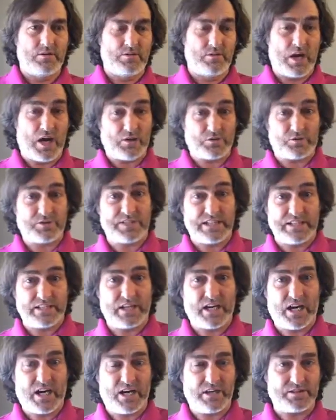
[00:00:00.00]
How to send
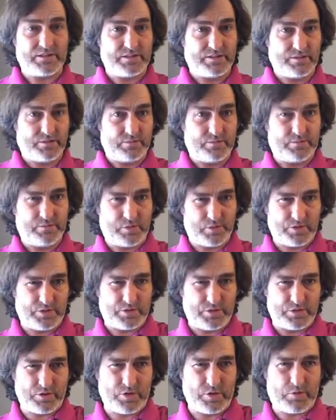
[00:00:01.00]
hearts is you push
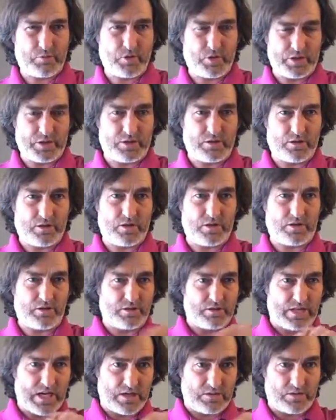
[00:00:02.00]
on your Monicon
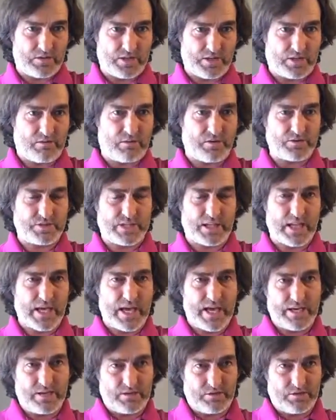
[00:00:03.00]
down on the cursor line,